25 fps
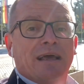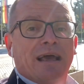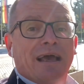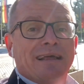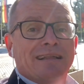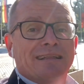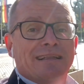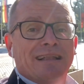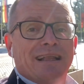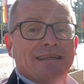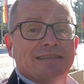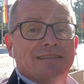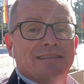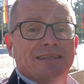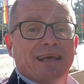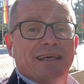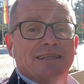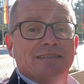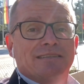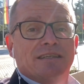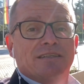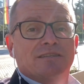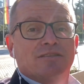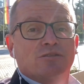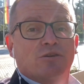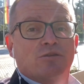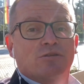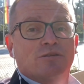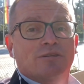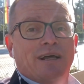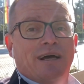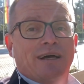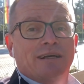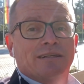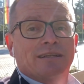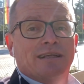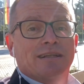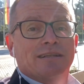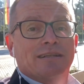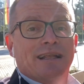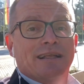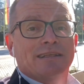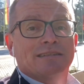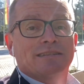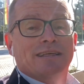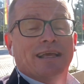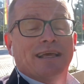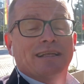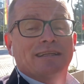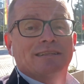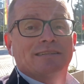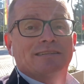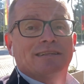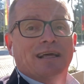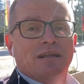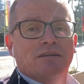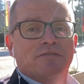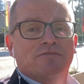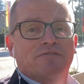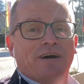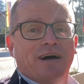And let's get this all done, and let's get it done